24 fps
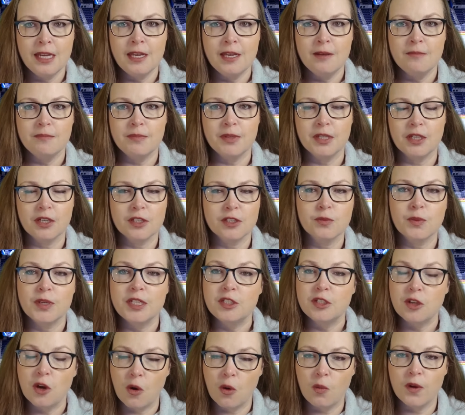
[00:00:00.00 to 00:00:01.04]
because
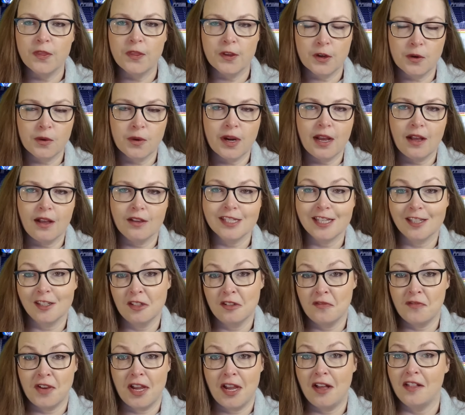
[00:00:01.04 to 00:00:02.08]
we know what the crowds in
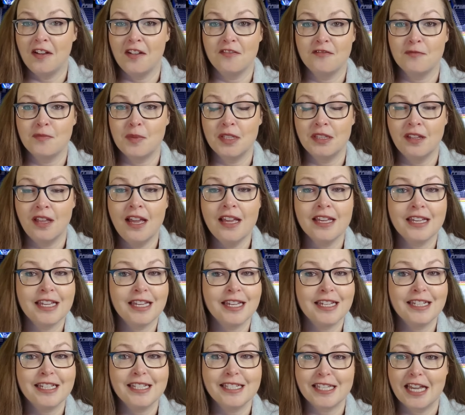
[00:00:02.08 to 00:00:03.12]
Laval have been like.
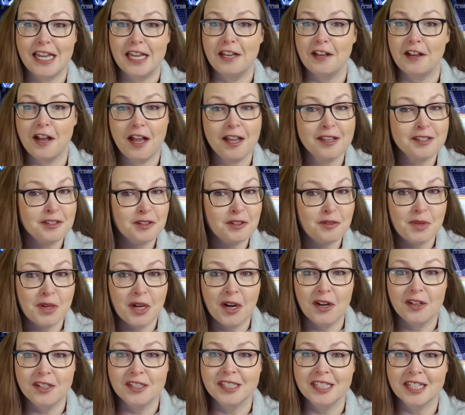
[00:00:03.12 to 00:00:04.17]
It is a hostile
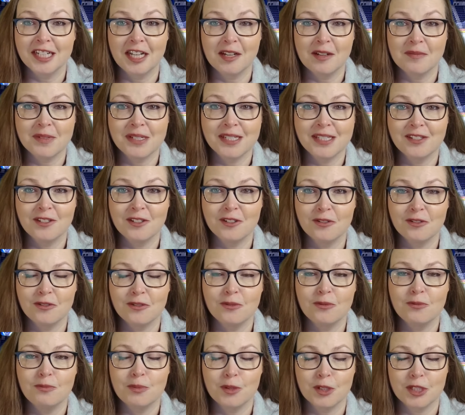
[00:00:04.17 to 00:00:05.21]
barn to come
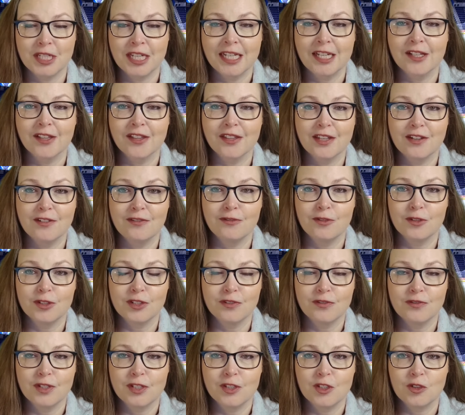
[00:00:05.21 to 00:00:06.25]
into, particularly for
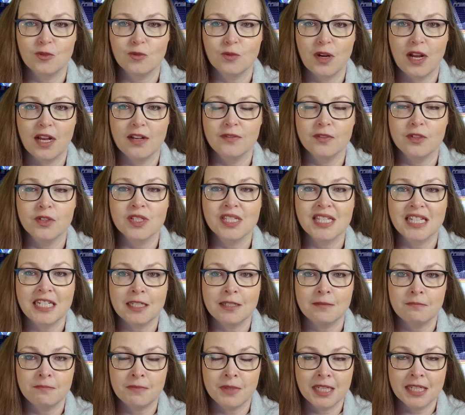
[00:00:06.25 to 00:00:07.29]
division rivals
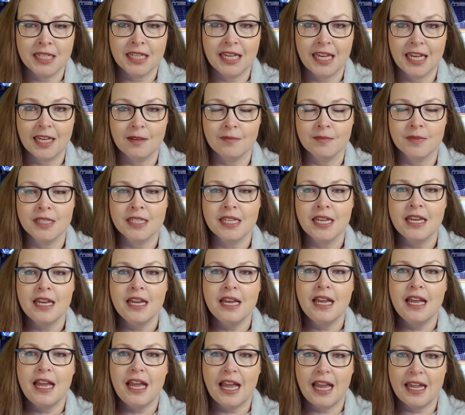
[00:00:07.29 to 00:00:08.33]
in big games,
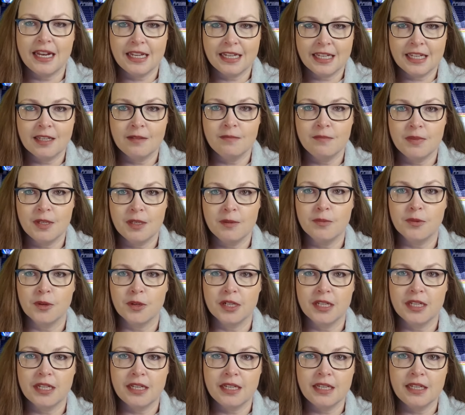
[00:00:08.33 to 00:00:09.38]
and it can be
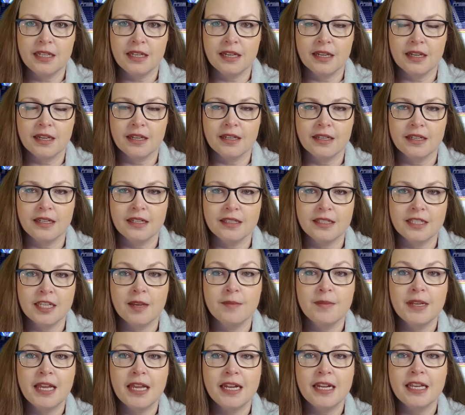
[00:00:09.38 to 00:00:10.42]
pretty uh,
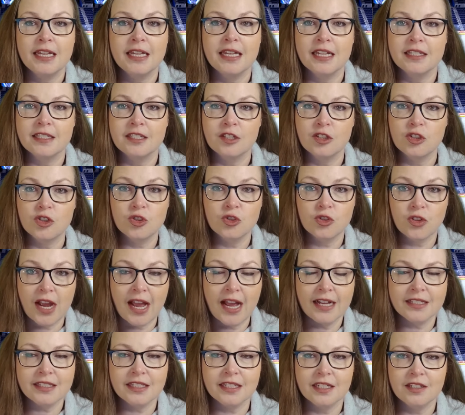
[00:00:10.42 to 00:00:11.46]
intimidating and
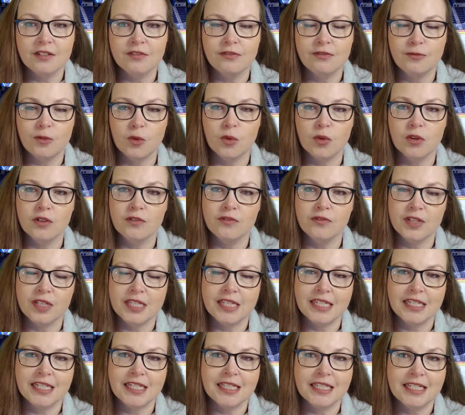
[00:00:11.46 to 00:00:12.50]
distracting for
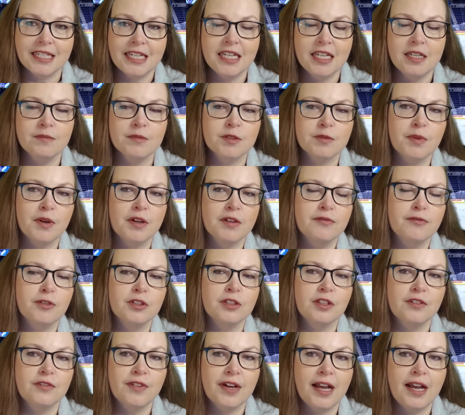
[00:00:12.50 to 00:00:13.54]
visiting teams. But
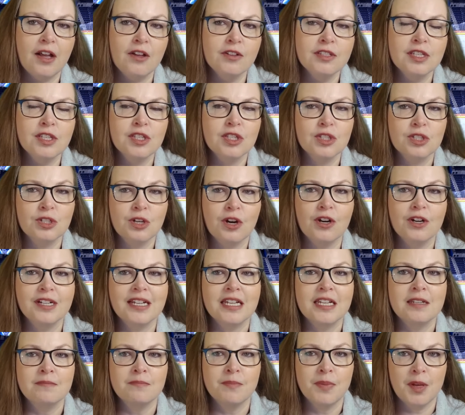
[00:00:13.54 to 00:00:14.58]
for Laval to start
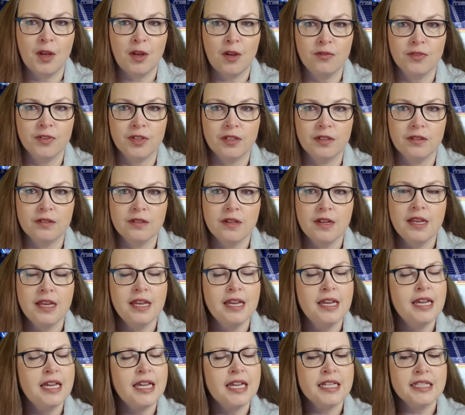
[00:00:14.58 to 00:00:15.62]
in Belleville,
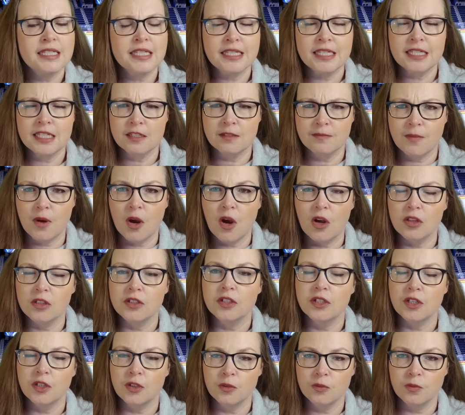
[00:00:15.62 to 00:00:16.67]
it's a
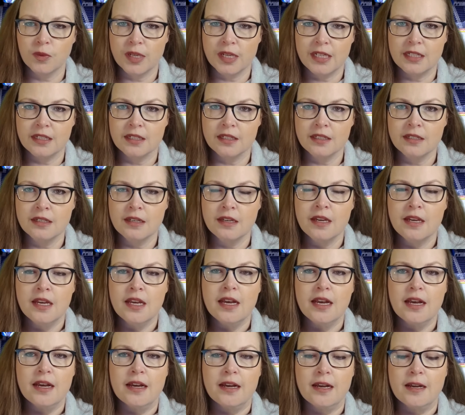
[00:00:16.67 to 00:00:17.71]
smaller arena,
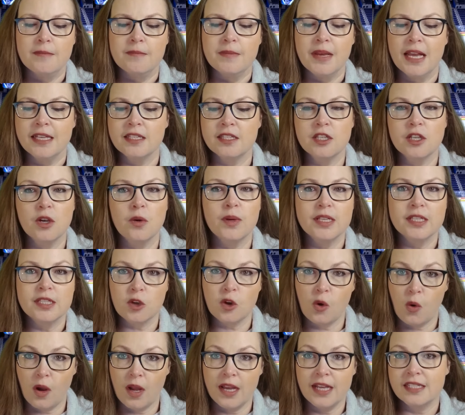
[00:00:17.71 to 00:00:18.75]
um, and so it's
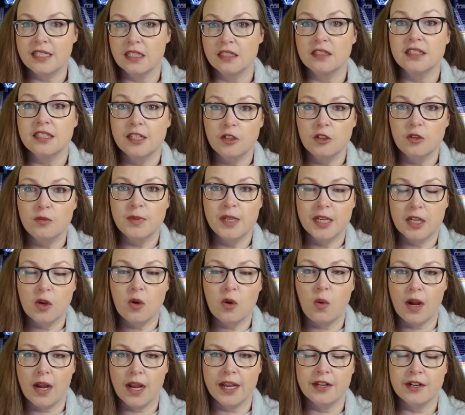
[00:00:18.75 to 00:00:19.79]
it's a little bit
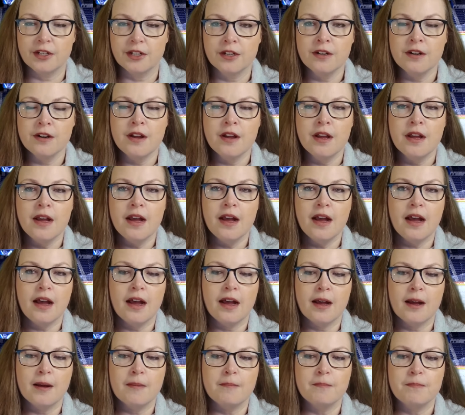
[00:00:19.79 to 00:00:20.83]
quieter.
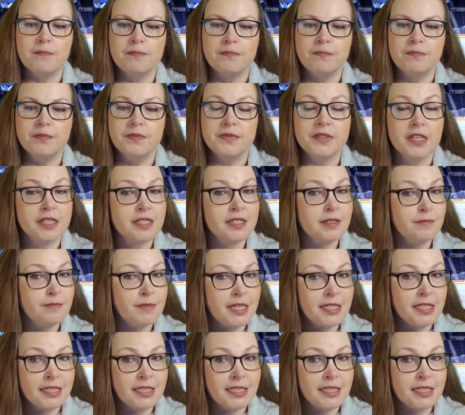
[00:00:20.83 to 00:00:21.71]
Um, doesn't mean